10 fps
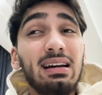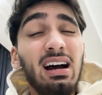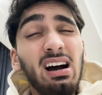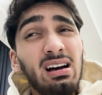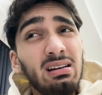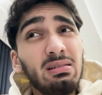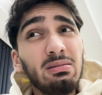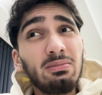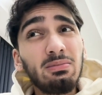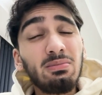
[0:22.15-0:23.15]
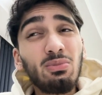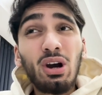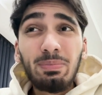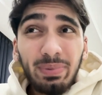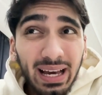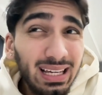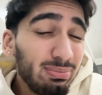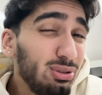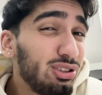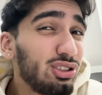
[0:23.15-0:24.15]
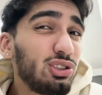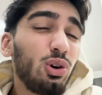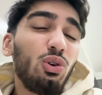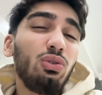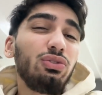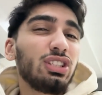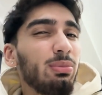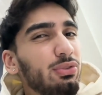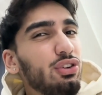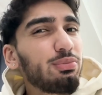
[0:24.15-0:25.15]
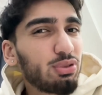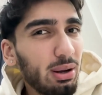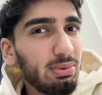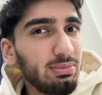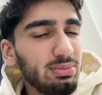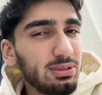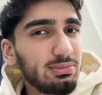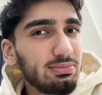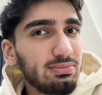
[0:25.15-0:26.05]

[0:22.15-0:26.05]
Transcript: I might be able to solve some of your problems,